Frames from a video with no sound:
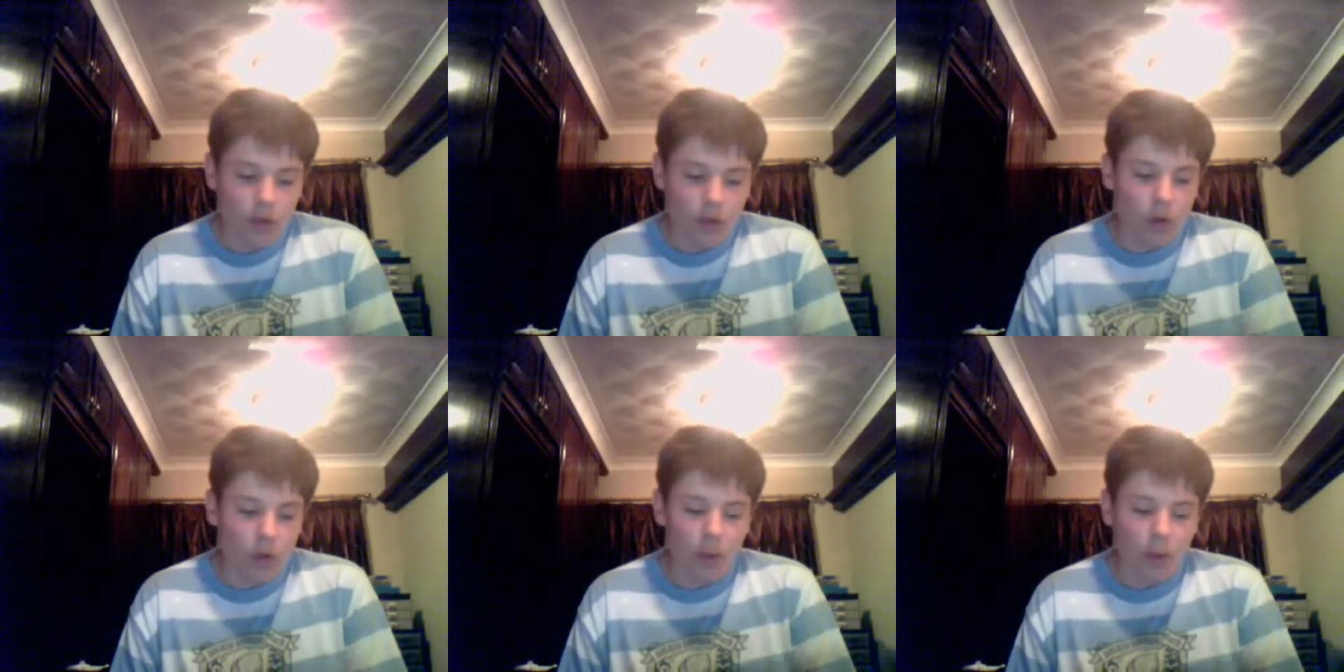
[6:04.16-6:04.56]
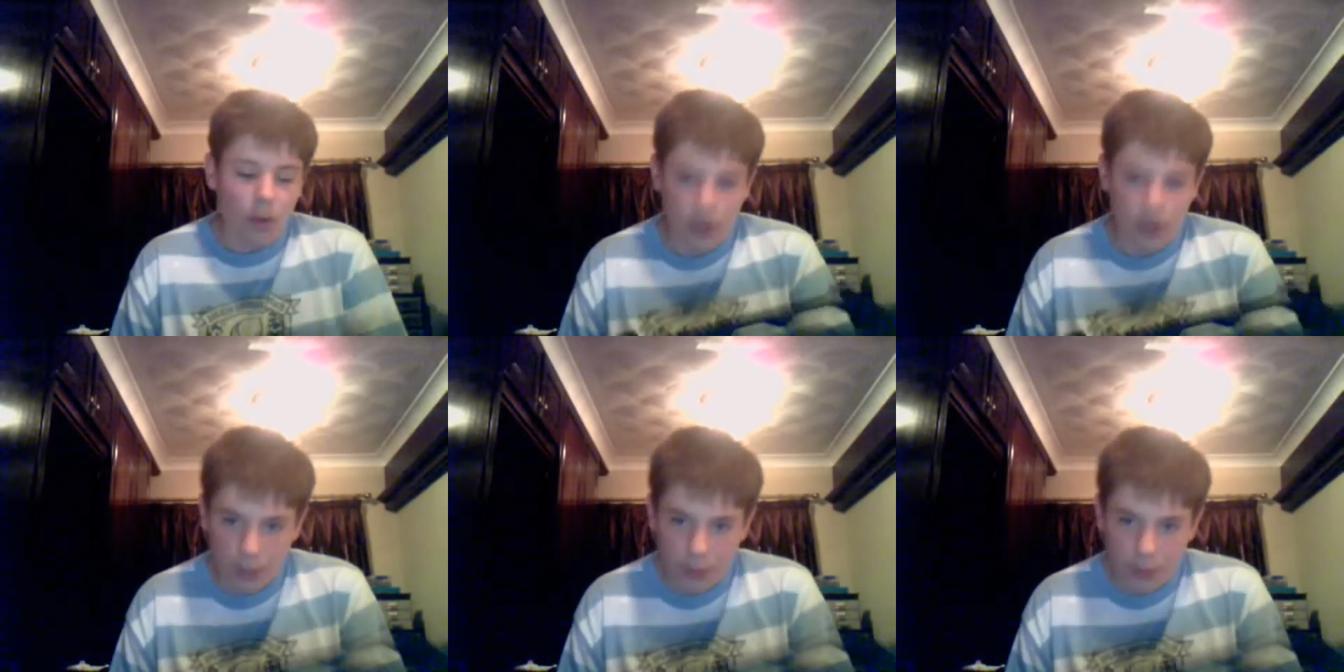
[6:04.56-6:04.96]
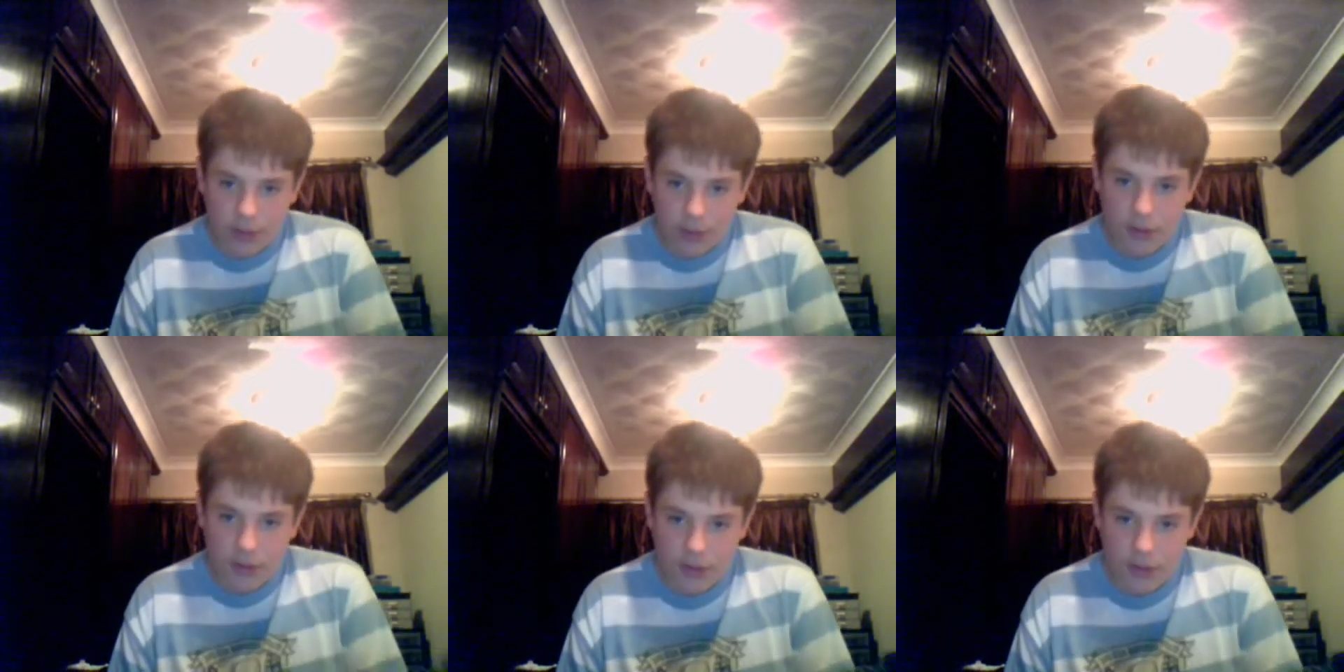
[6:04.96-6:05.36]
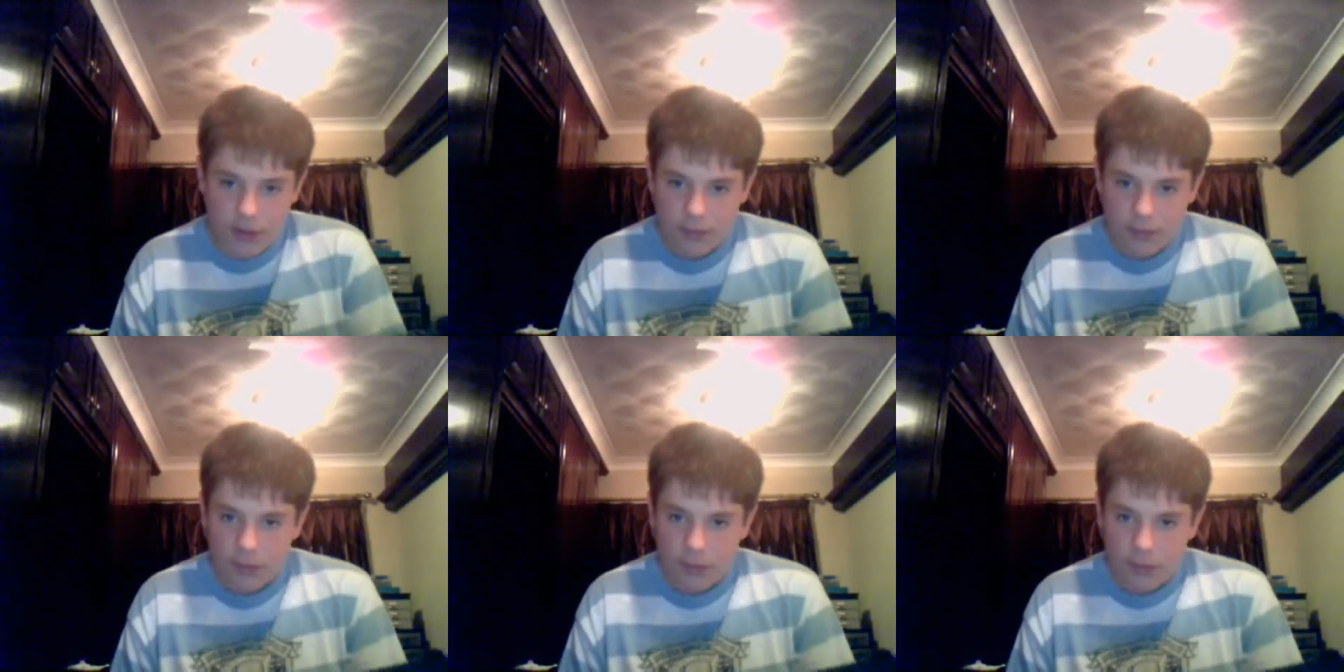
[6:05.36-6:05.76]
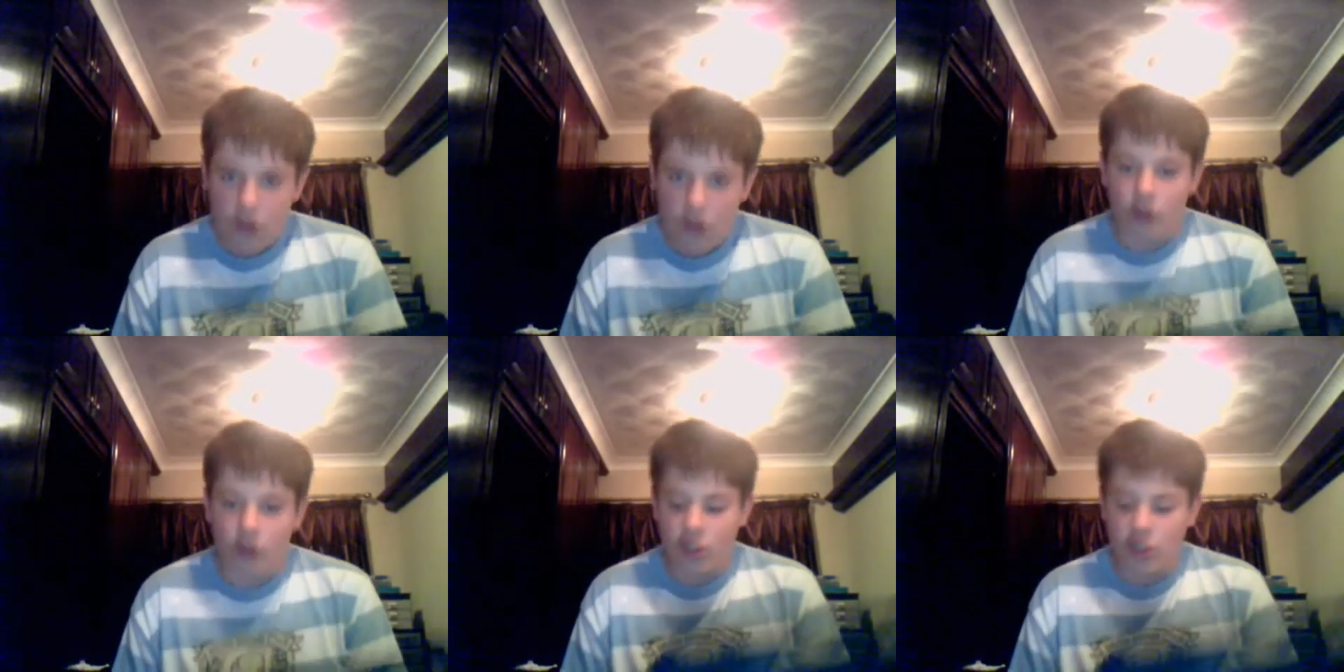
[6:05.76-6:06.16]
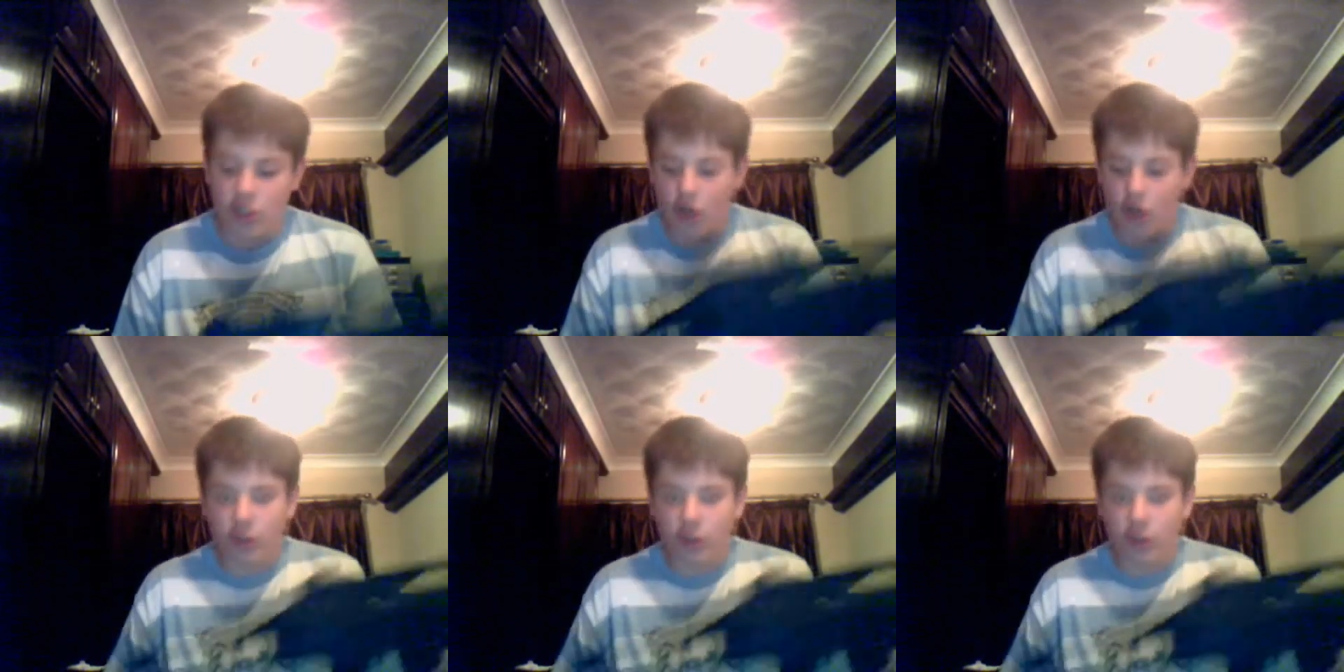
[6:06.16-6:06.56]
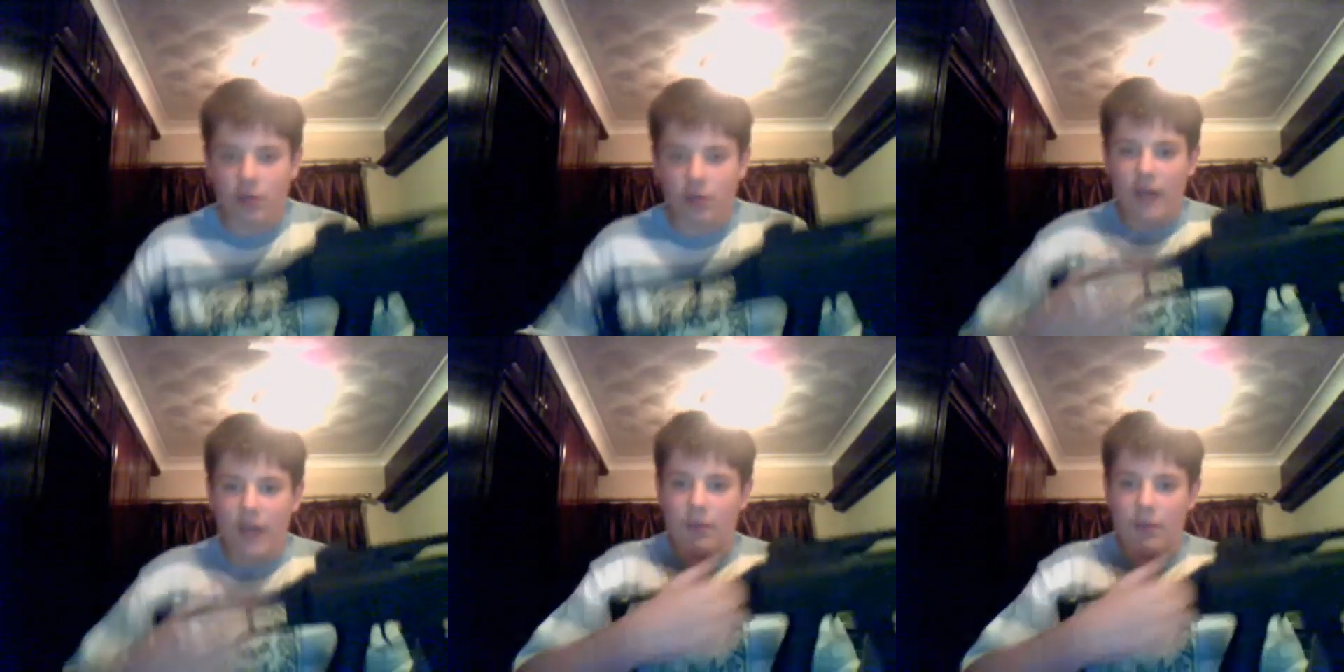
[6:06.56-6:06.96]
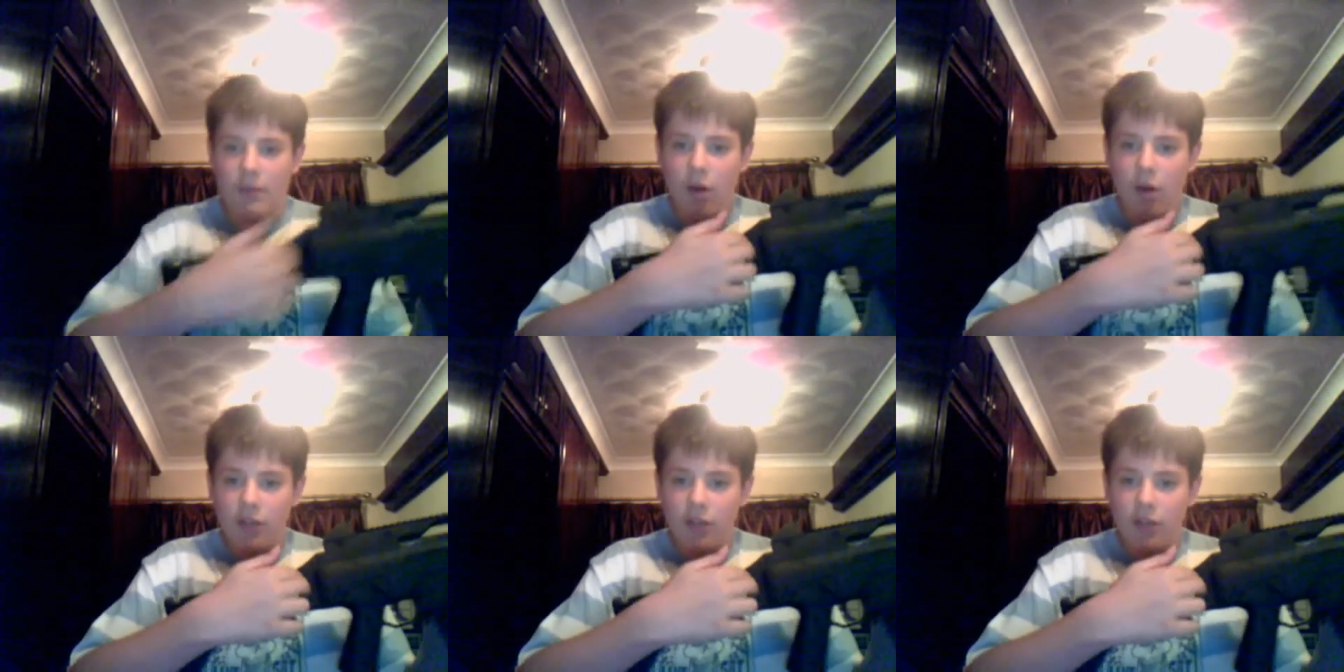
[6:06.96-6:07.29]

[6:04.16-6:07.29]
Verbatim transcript: or mock bullets. On a shotgun you might have a mock